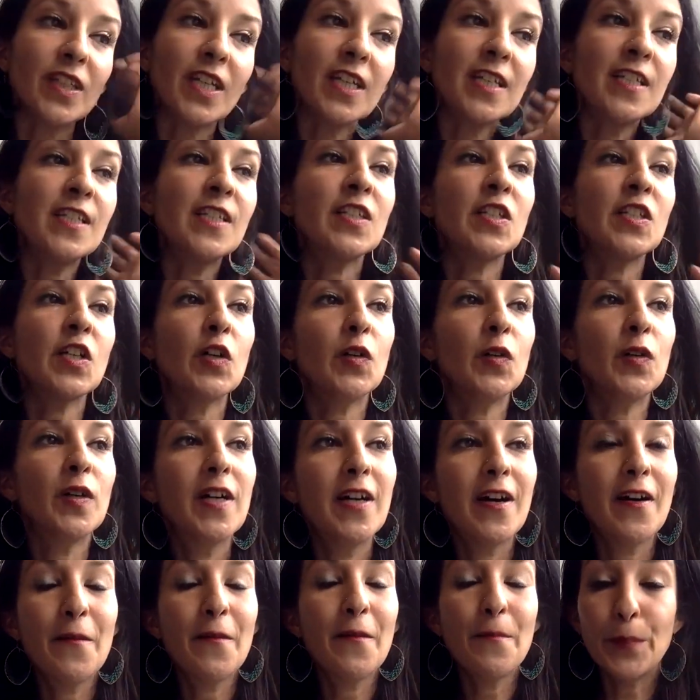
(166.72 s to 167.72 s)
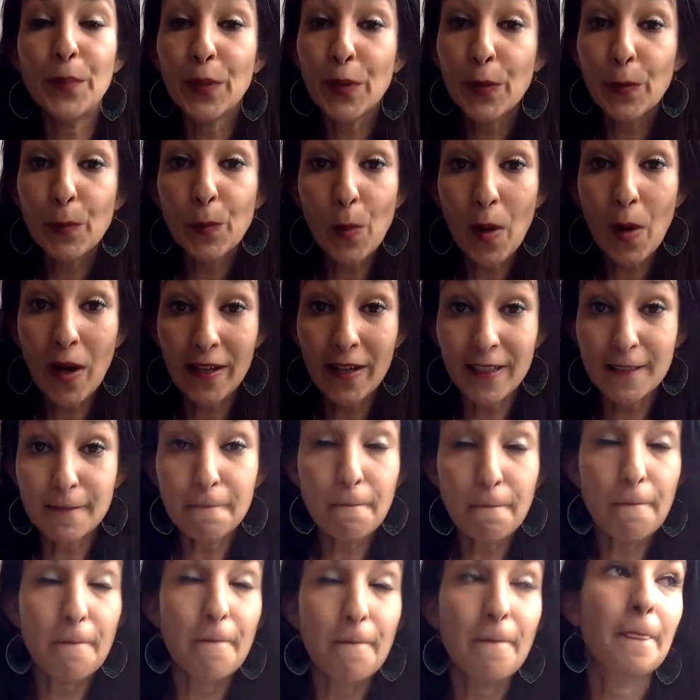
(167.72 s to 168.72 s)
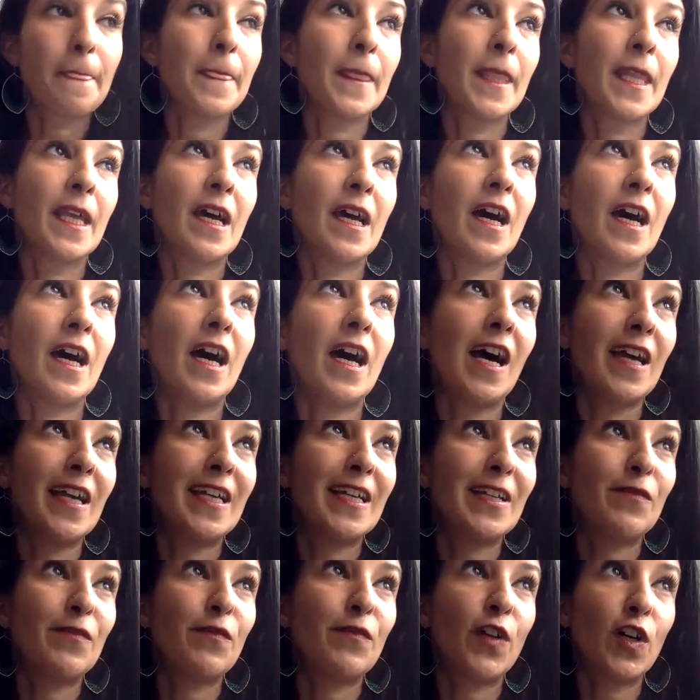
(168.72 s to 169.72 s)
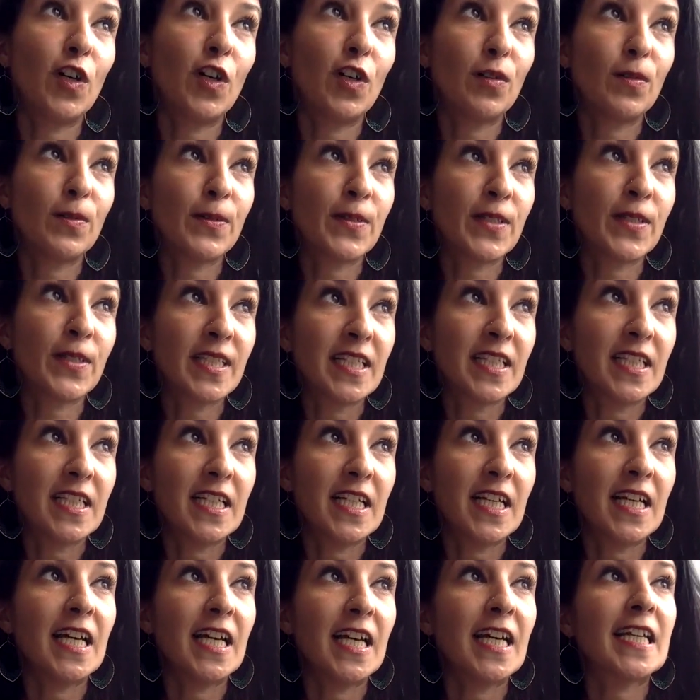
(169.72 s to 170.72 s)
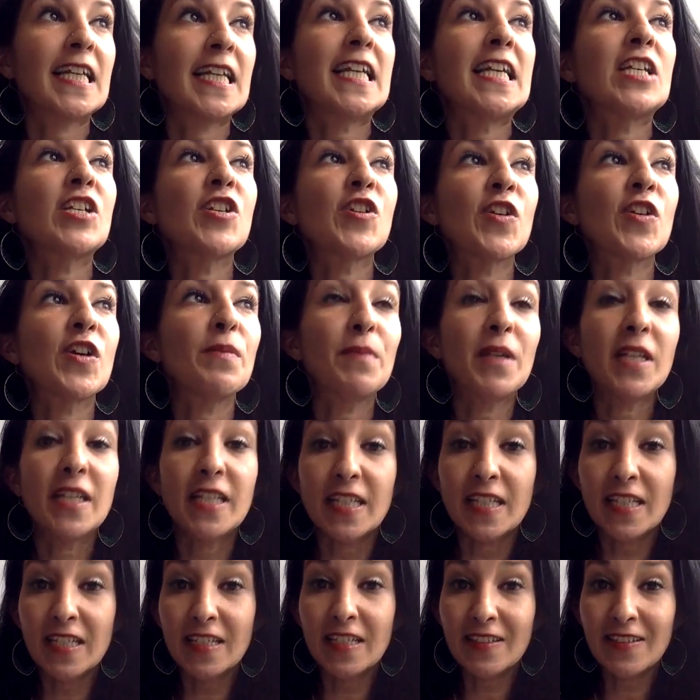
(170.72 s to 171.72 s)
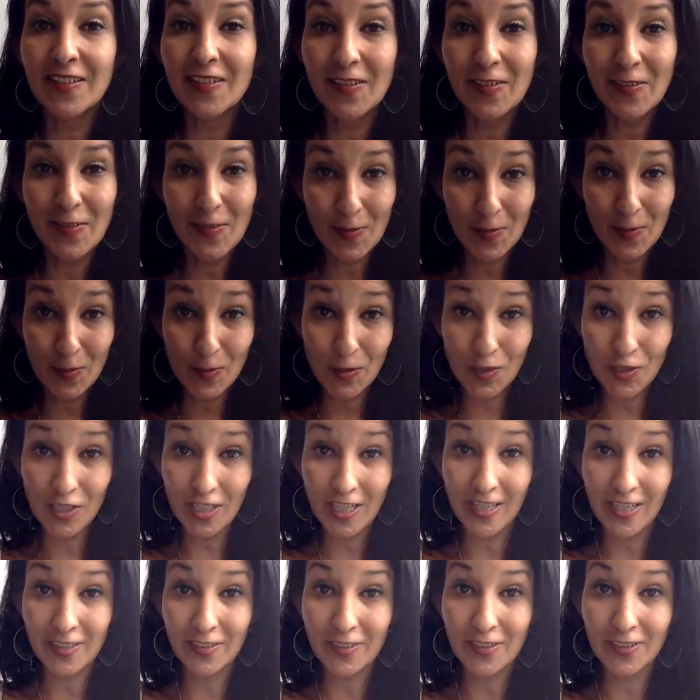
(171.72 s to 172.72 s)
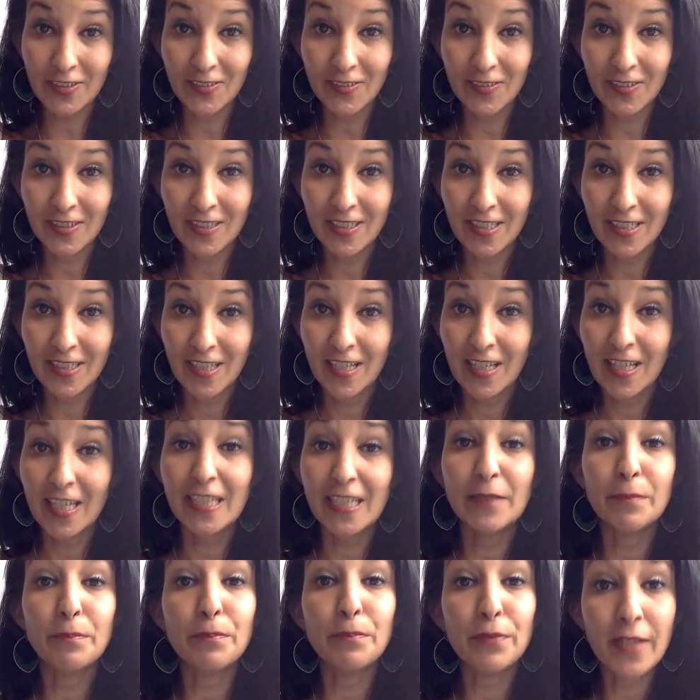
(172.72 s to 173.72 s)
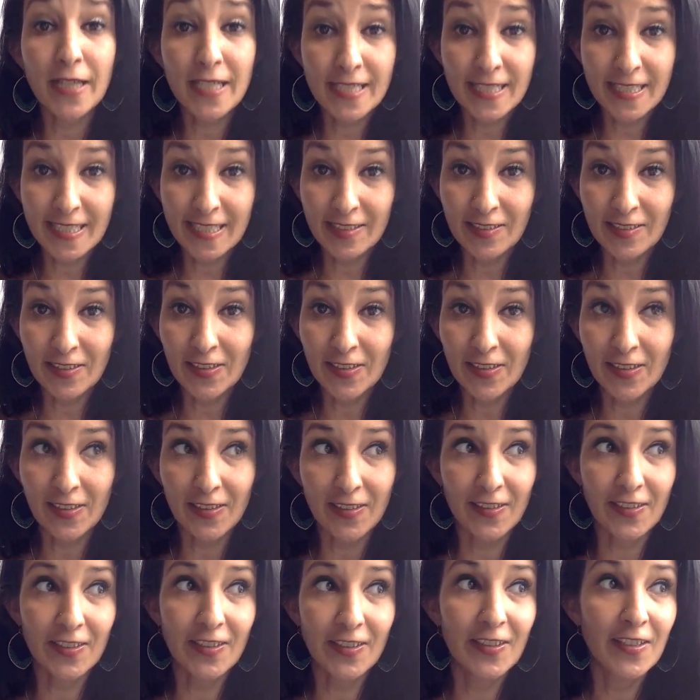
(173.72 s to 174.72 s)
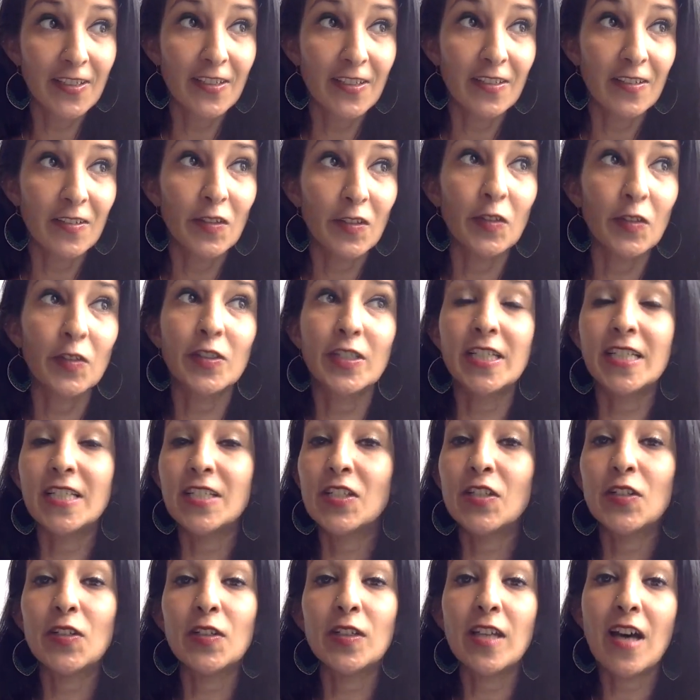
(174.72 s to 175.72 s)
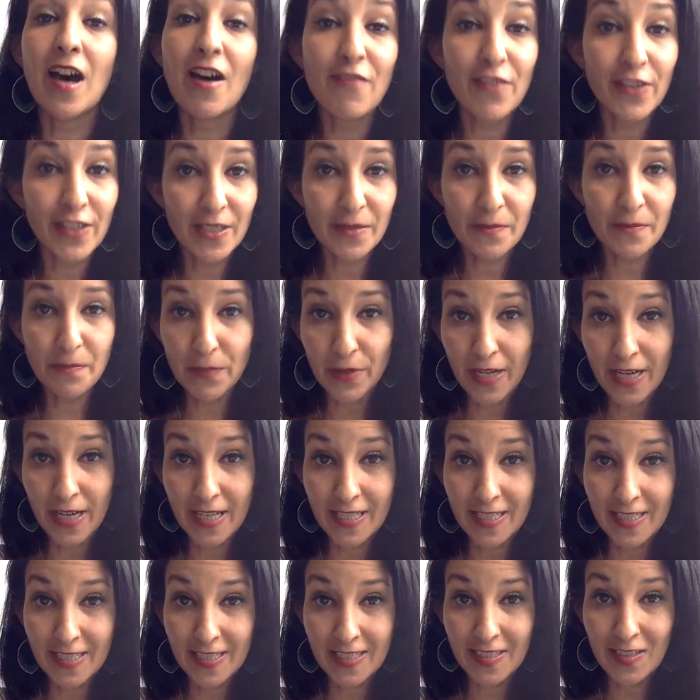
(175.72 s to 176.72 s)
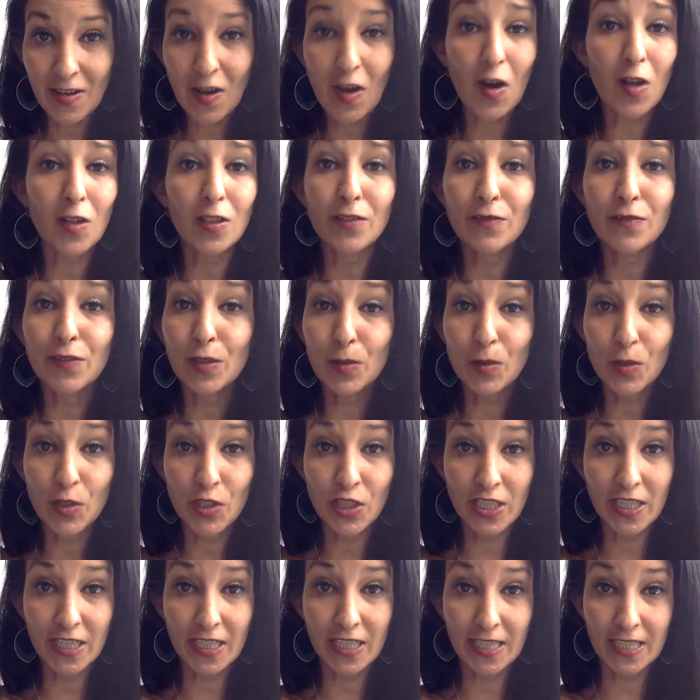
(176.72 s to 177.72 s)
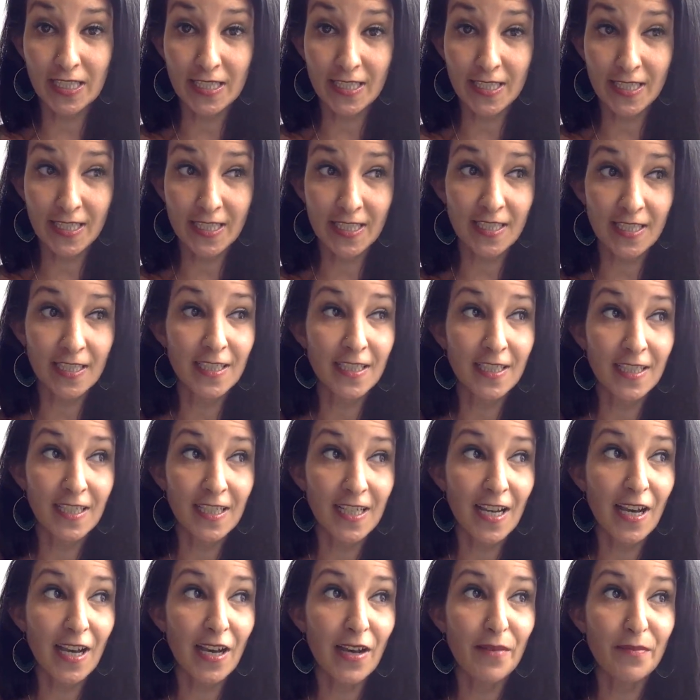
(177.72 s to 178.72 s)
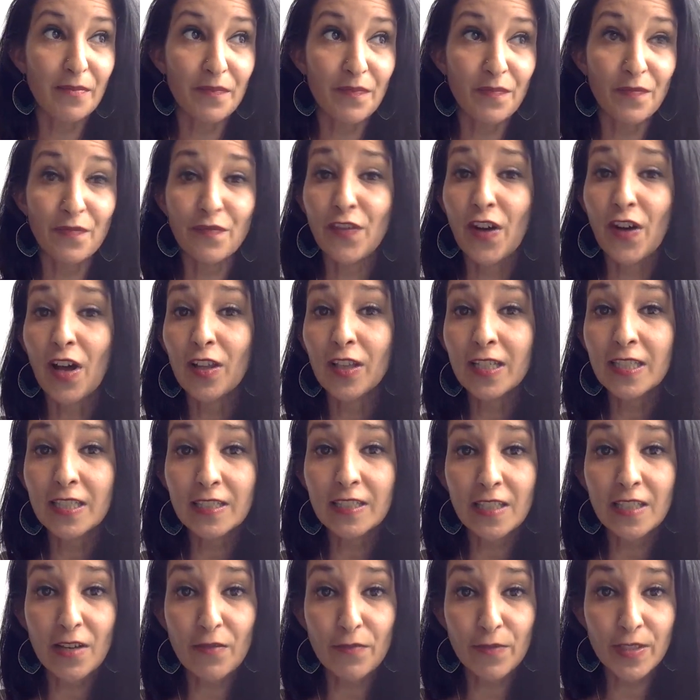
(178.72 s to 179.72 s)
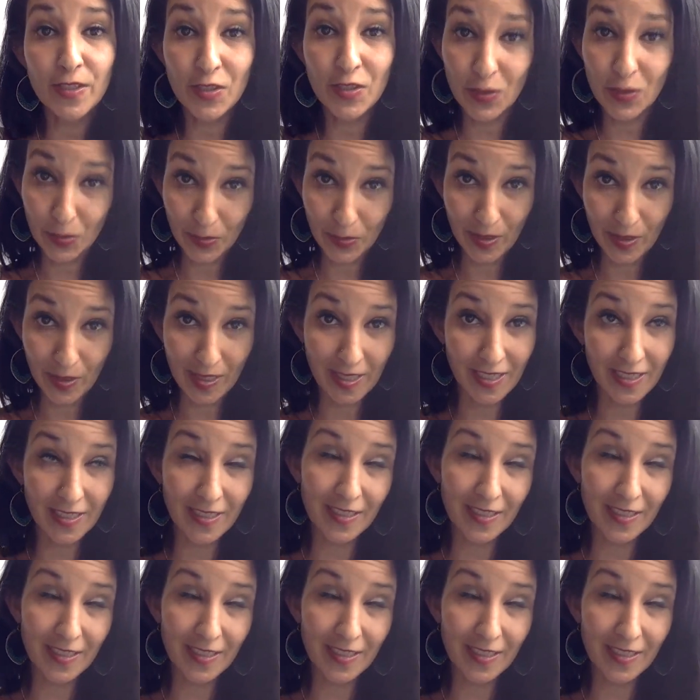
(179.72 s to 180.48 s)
So, book one uh, involves Akasha meeting her own shadow, embracing her, learning to love and embrace all of who she is, um, falling in love with Tariq,